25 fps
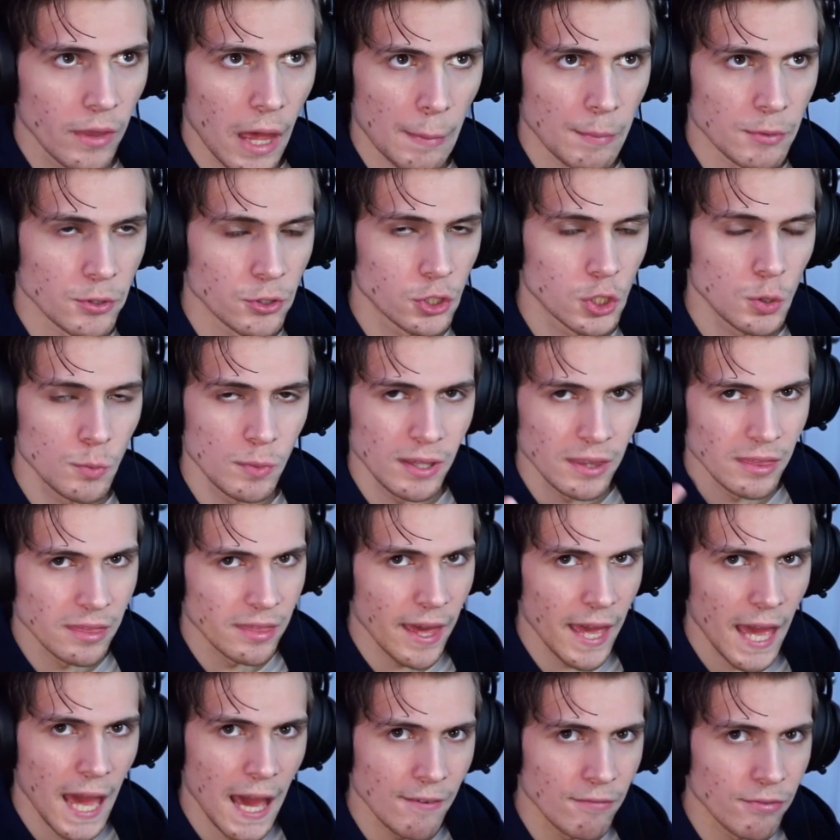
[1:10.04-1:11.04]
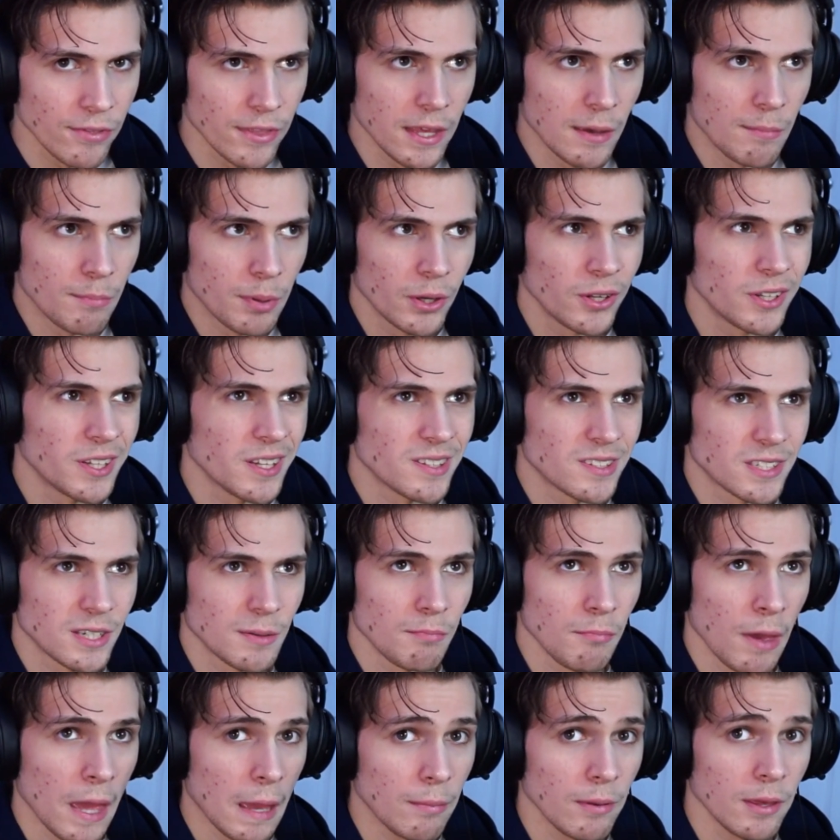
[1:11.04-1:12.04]
I'm assuming they have the ability to
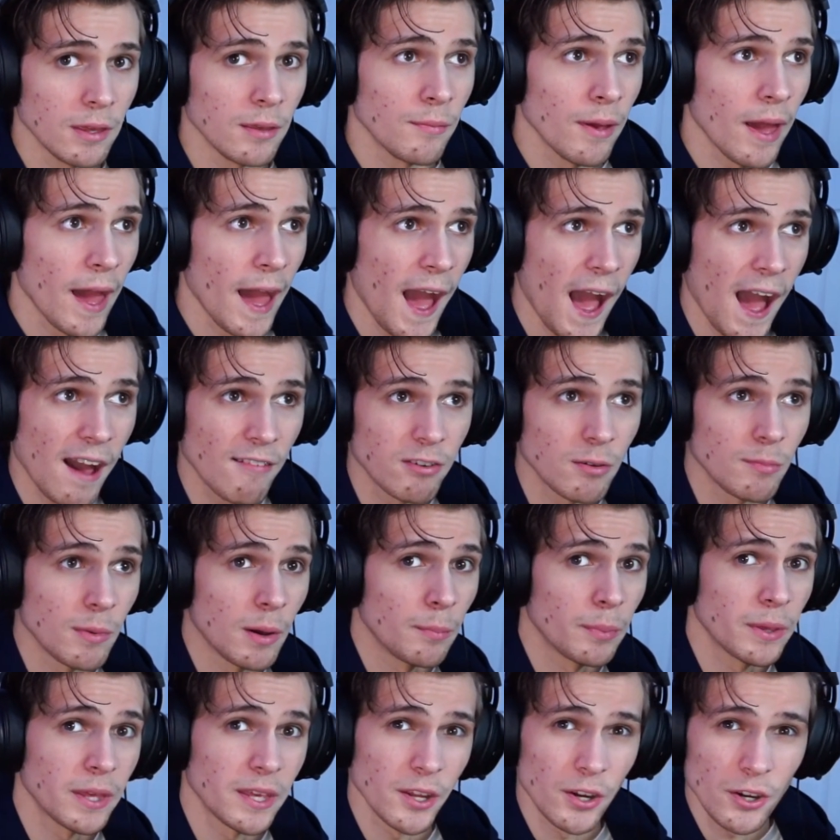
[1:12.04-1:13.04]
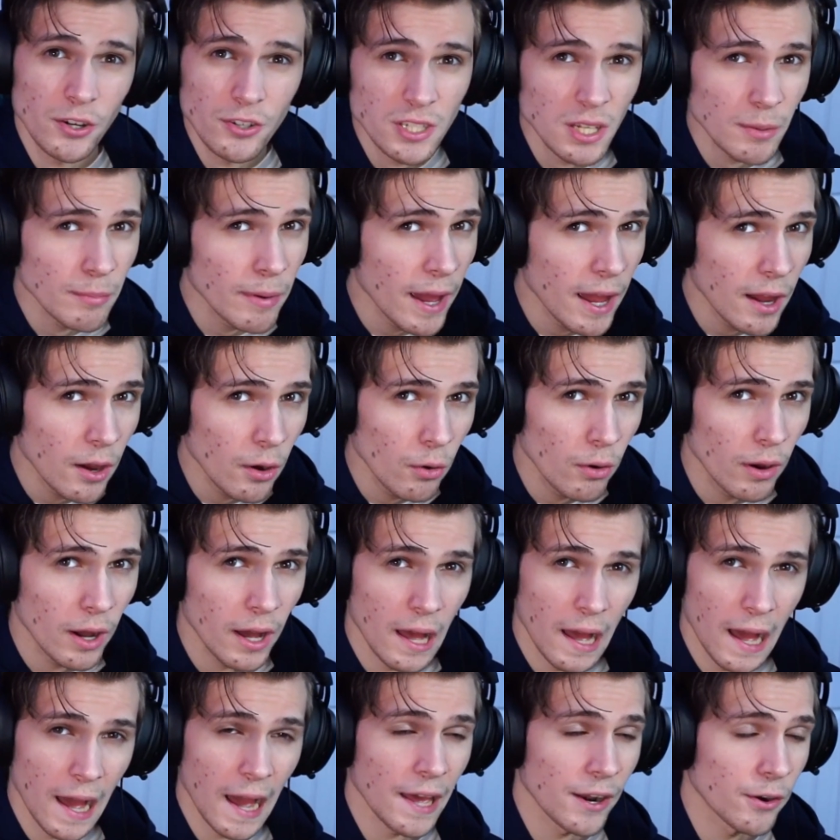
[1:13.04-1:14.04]
maybe have him appear somehow.
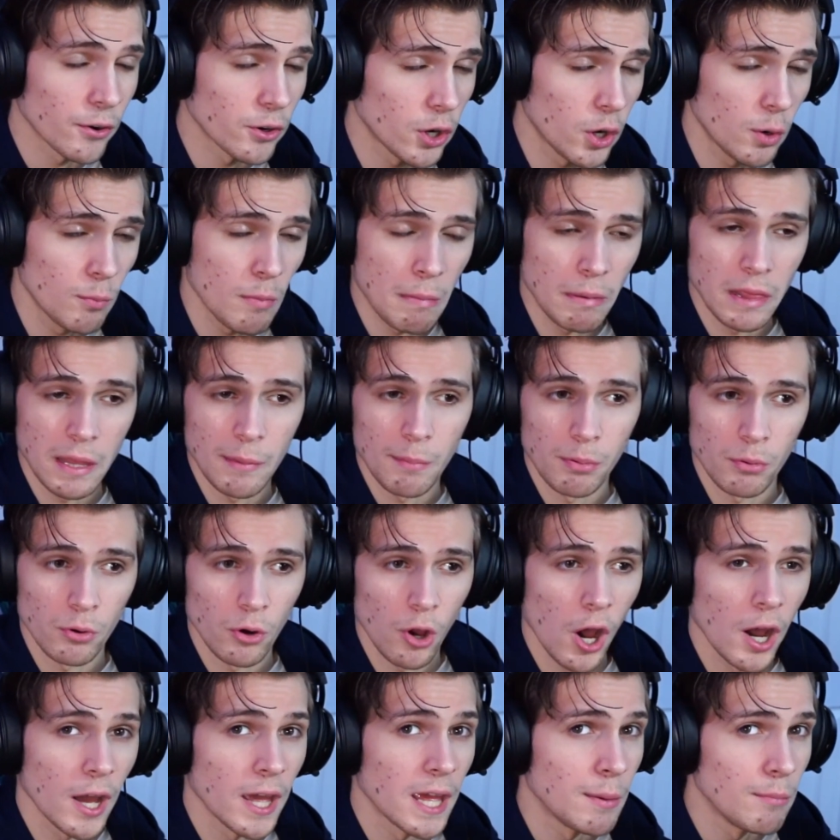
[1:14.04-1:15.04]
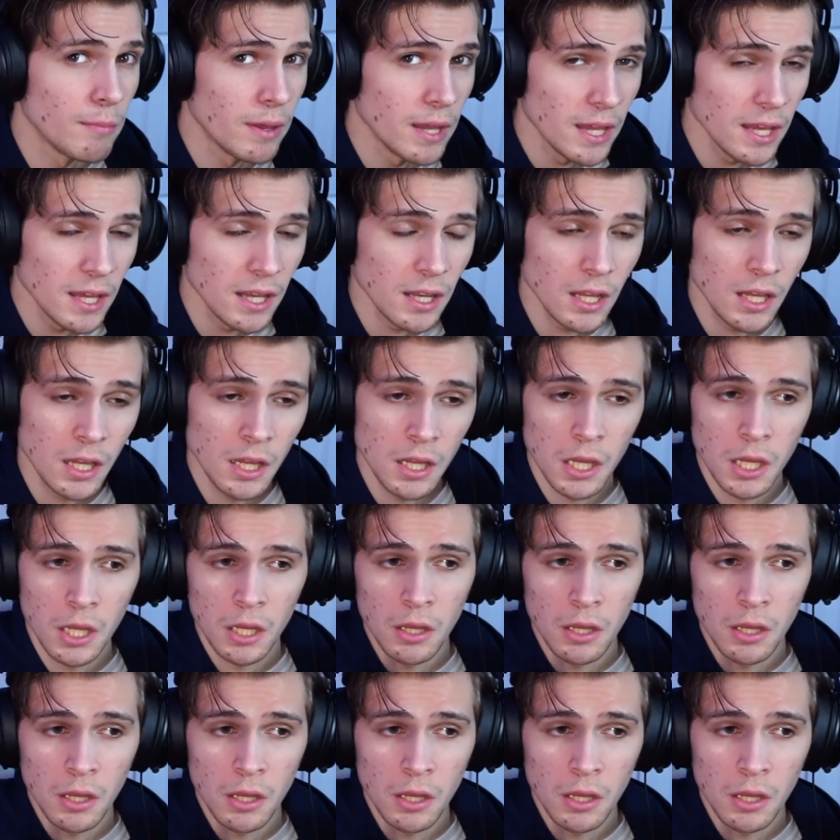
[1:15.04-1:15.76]
I don't know. Maybe they brought him in.